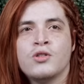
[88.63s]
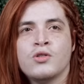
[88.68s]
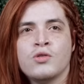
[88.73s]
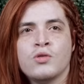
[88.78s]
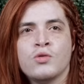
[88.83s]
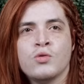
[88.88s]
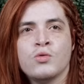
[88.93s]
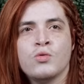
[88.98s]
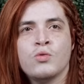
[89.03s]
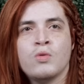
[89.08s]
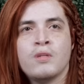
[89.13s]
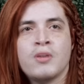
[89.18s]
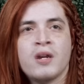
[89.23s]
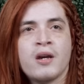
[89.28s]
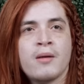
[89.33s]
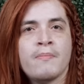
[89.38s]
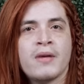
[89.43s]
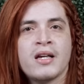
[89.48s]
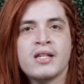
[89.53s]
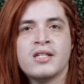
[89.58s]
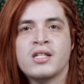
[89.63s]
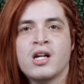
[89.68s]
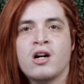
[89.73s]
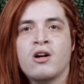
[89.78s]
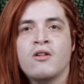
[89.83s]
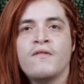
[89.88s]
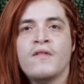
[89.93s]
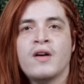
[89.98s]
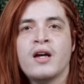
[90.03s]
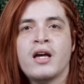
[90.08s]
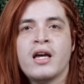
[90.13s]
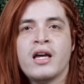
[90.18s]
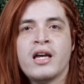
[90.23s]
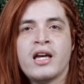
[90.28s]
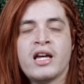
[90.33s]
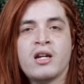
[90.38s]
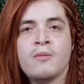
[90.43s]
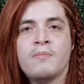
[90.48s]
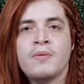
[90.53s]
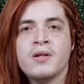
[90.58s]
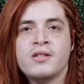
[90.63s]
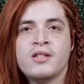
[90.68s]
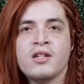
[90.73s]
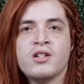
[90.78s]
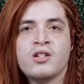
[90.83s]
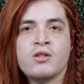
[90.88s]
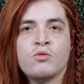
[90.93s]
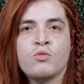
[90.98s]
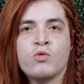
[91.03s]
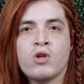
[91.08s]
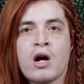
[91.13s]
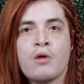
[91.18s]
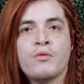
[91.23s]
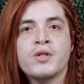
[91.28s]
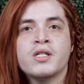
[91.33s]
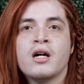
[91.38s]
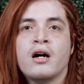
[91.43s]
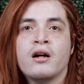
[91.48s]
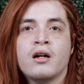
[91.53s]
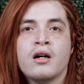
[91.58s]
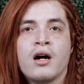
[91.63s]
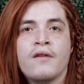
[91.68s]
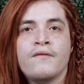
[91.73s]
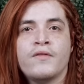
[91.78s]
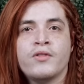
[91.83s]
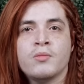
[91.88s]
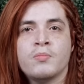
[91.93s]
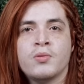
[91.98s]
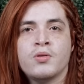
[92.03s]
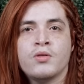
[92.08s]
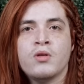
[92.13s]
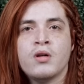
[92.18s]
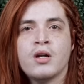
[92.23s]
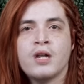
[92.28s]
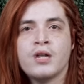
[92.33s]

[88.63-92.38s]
to put myself in a position where I was uncomfortable,